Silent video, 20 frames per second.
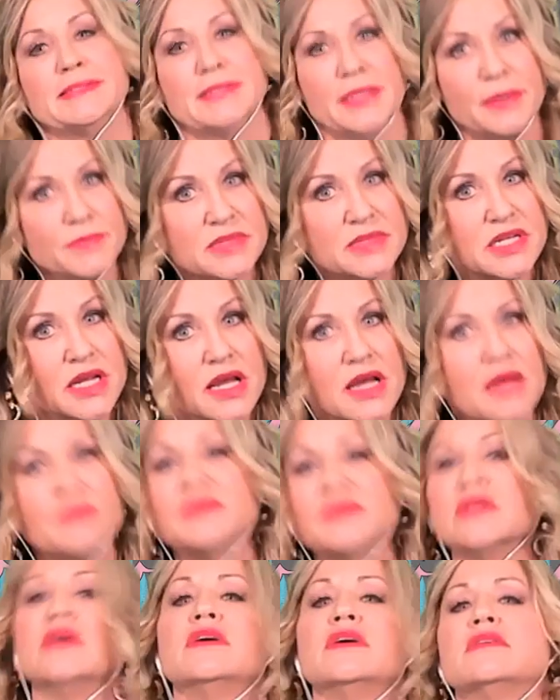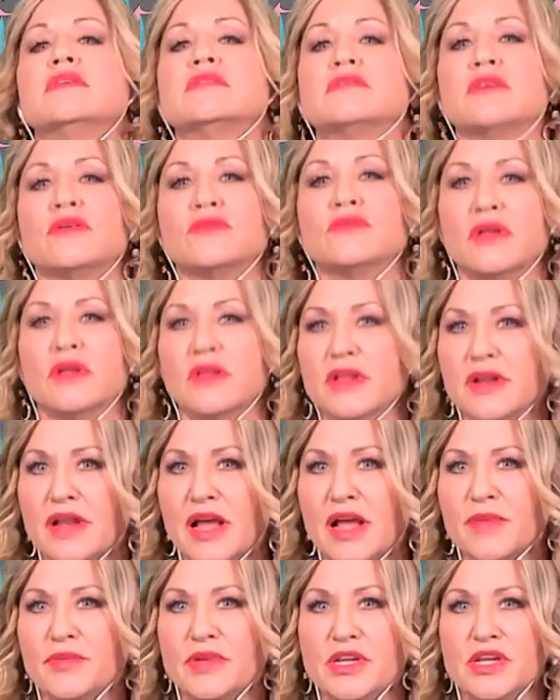sometimes, so don't let it
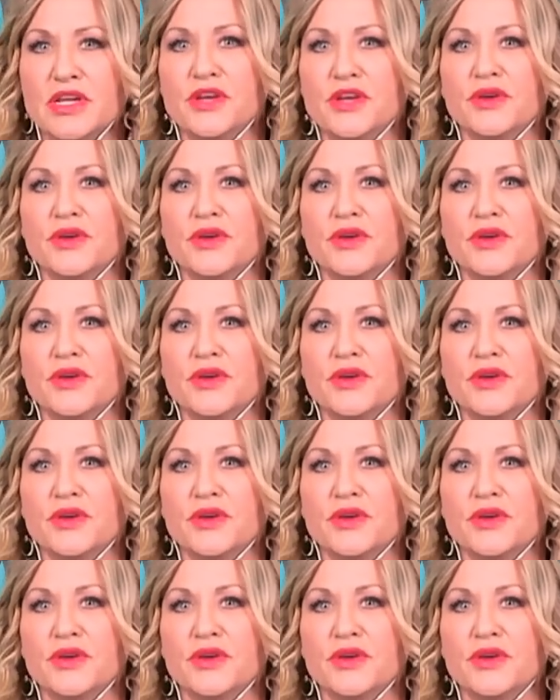happen to you.